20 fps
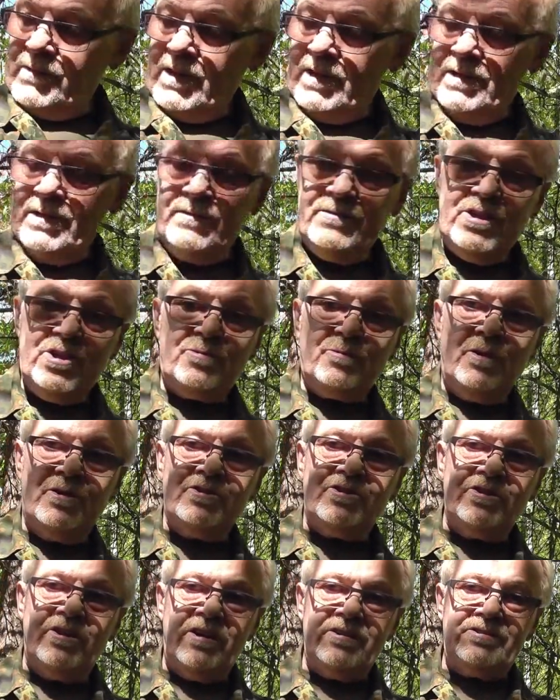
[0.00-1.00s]
Uh, this
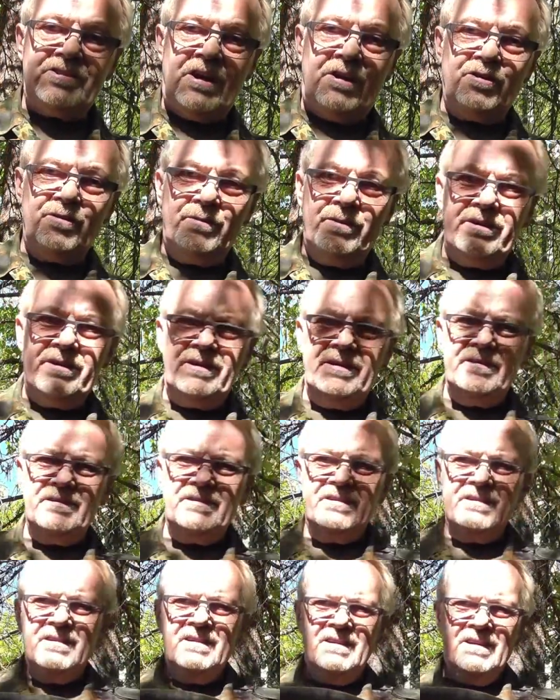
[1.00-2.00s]
one's not a terribly
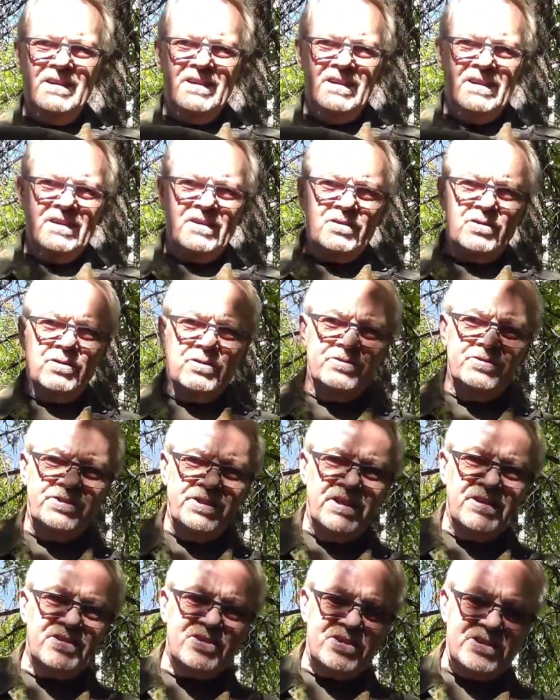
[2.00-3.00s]
good
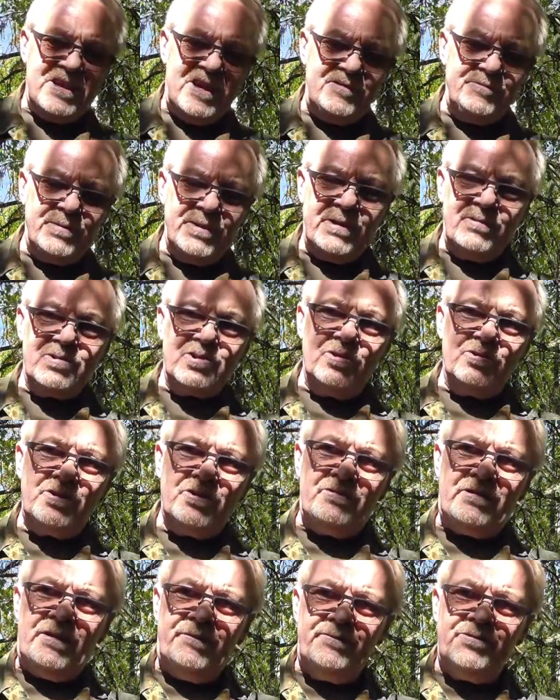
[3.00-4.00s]
uh, staff, but I was
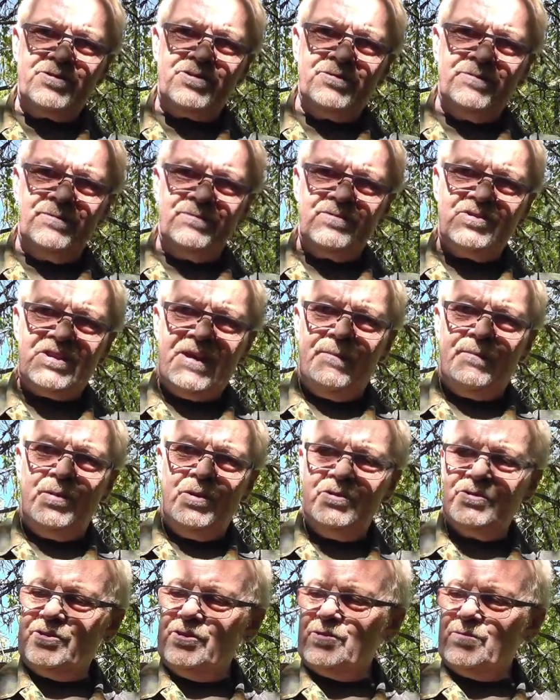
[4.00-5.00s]
looking around for some
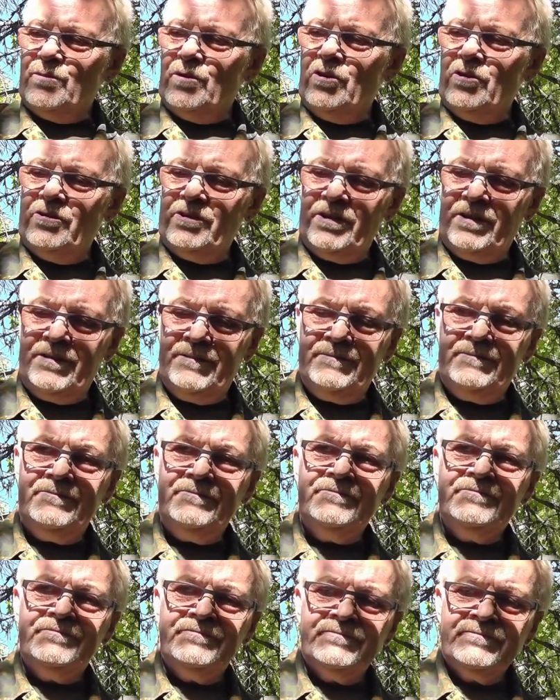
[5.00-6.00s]
samples this morning, and
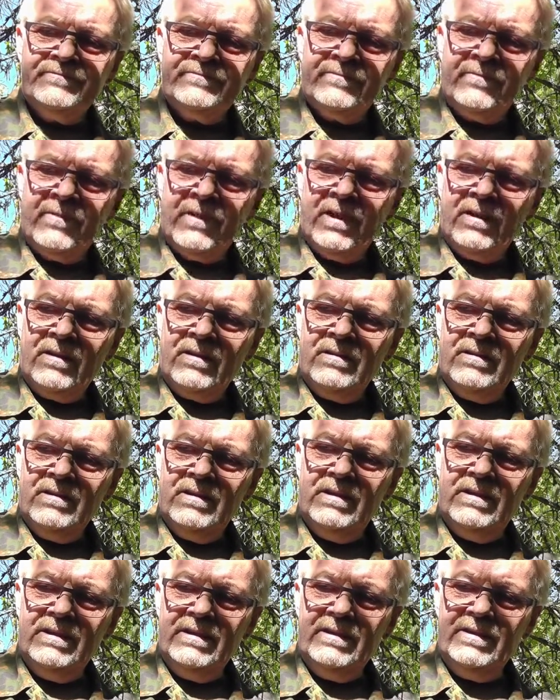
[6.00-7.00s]

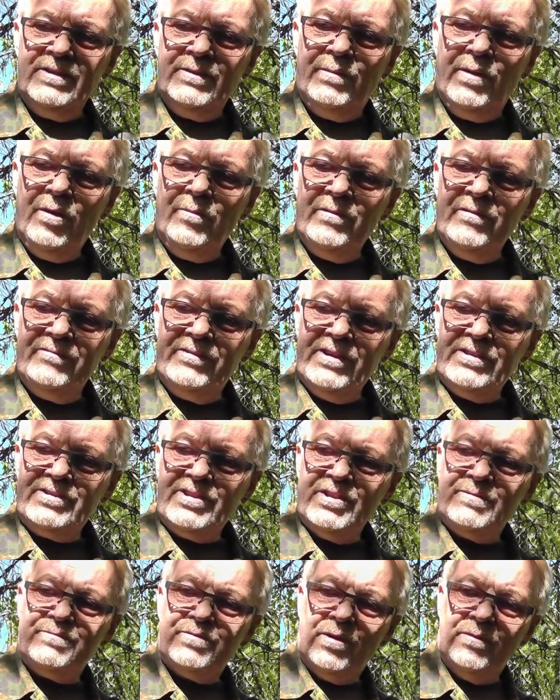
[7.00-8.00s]
uh, the bottom of
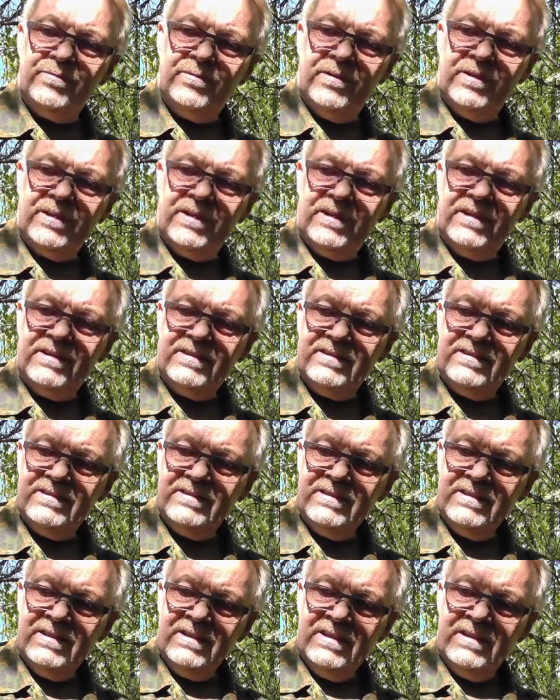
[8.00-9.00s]
this is probably
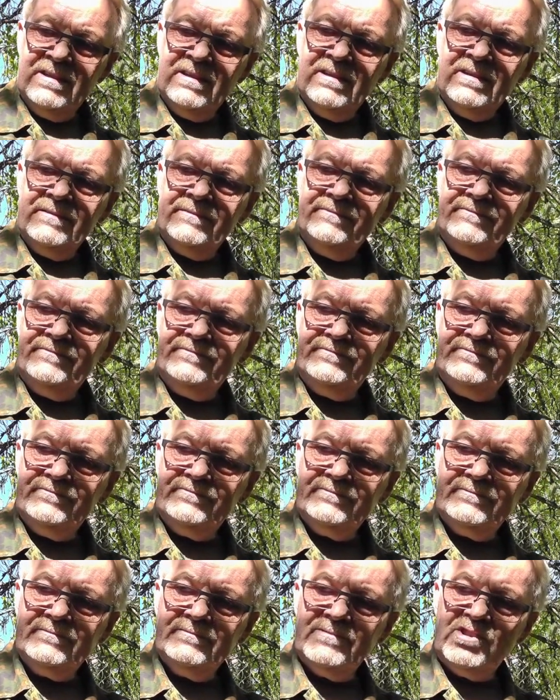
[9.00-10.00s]

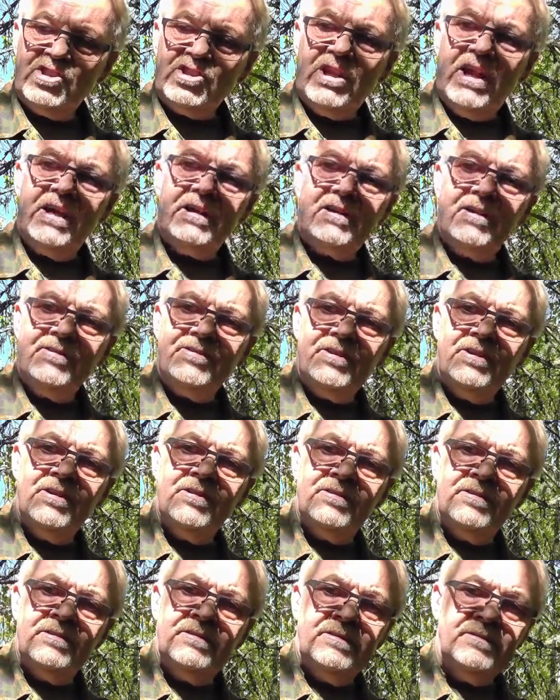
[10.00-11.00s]
slightly
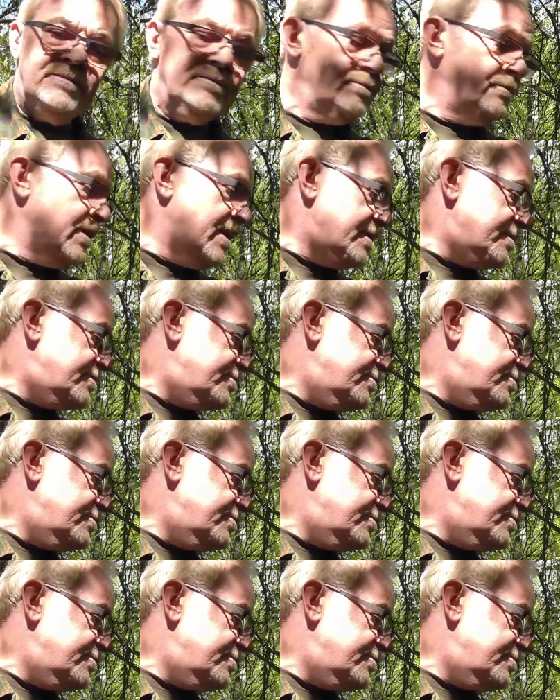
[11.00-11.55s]
thinner than my